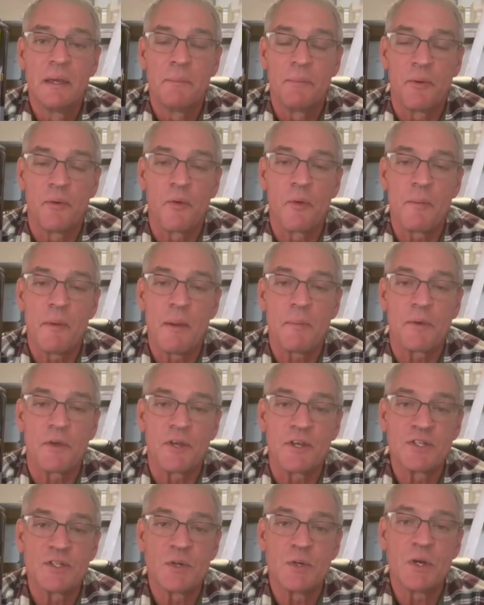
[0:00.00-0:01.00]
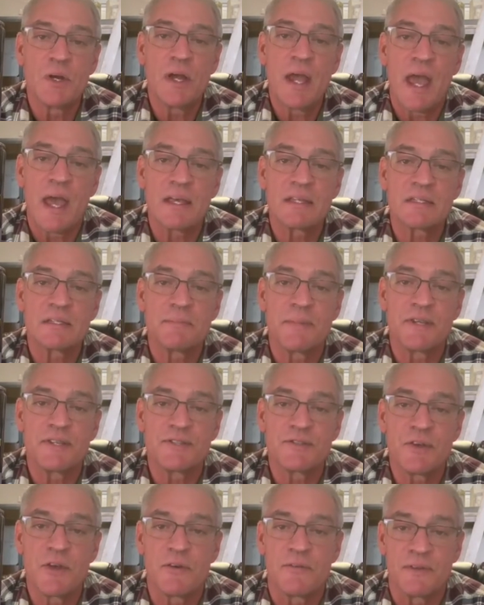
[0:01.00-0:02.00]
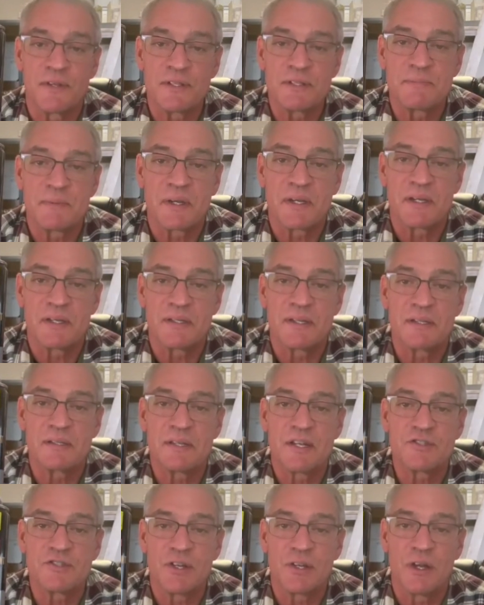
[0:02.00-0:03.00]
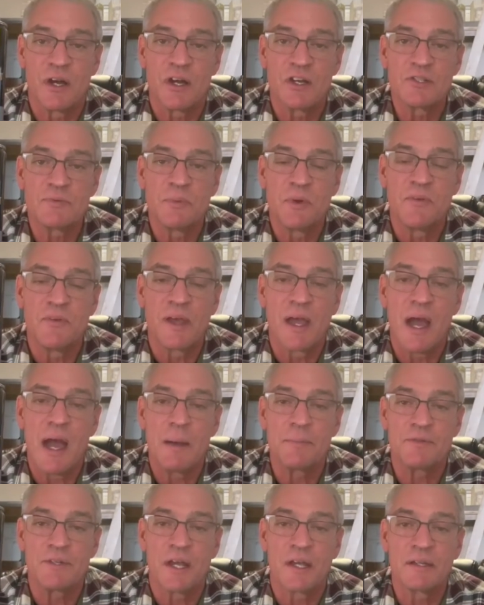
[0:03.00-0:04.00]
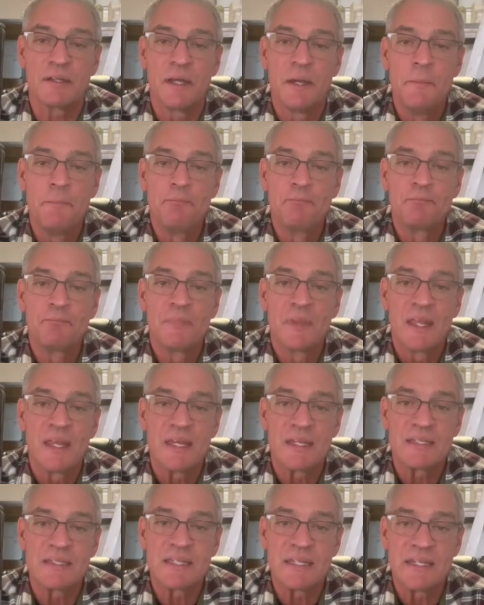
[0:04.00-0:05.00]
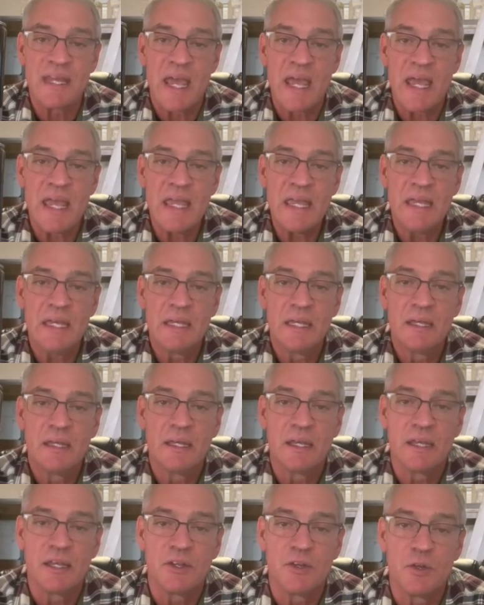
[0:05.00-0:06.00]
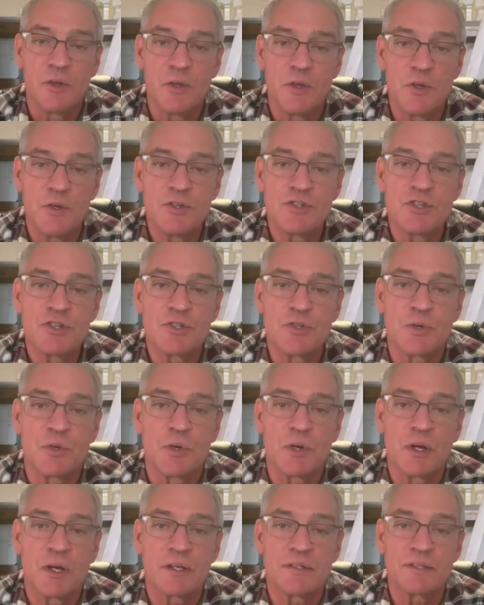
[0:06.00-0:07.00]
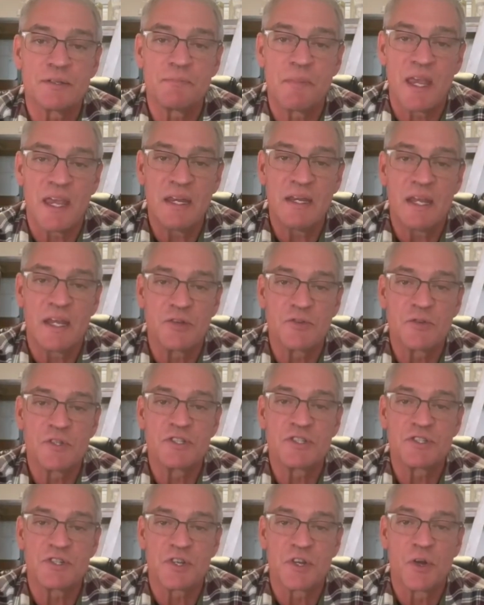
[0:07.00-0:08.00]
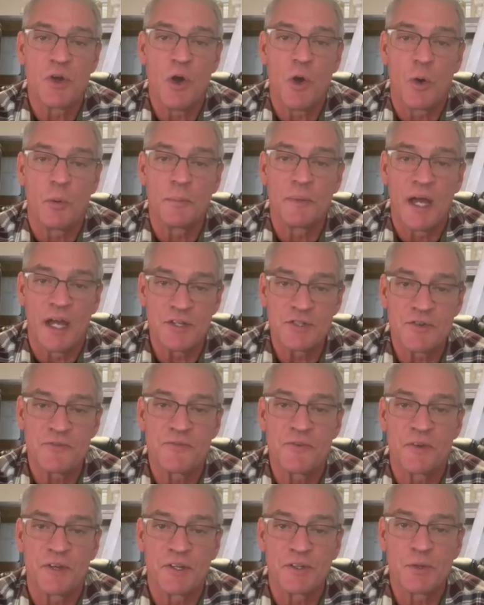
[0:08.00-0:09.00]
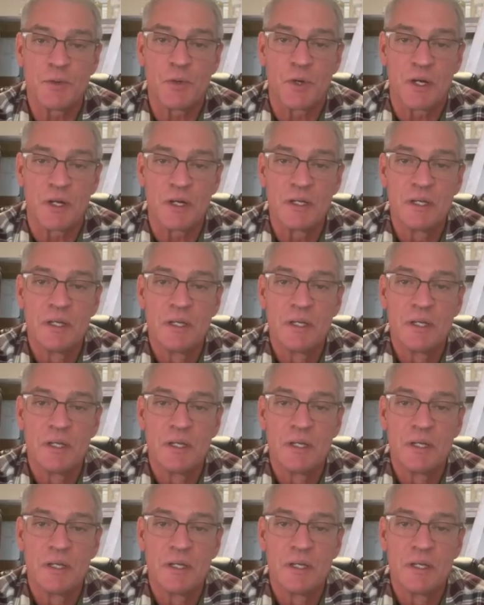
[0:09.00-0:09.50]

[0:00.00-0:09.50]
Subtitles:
But remember, your door has to be serviced because it's such a large moving object. And today, you use your door as the main entrance to your home, not your front door.